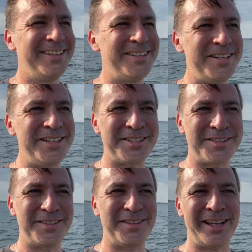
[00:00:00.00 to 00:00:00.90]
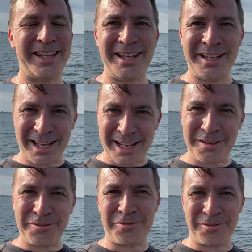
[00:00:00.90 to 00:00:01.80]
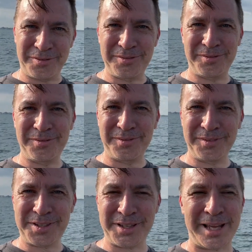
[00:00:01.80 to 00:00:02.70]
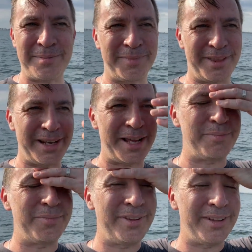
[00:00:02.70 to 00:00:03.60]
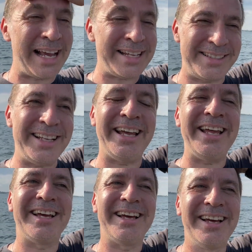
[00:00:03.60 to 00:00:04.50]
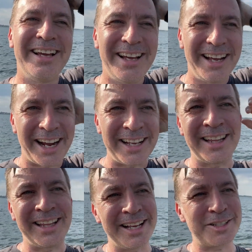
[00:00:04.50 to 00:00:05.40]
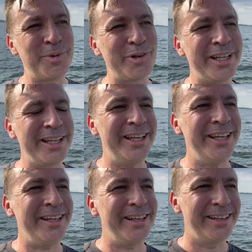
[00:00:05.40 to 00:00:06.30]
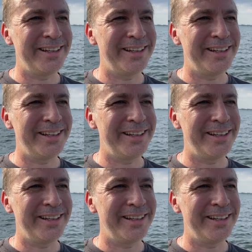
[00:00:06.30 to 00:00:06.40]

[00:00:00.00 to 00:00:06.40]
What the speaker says: Jesus, like, he gave to them last night, and then the next morning he's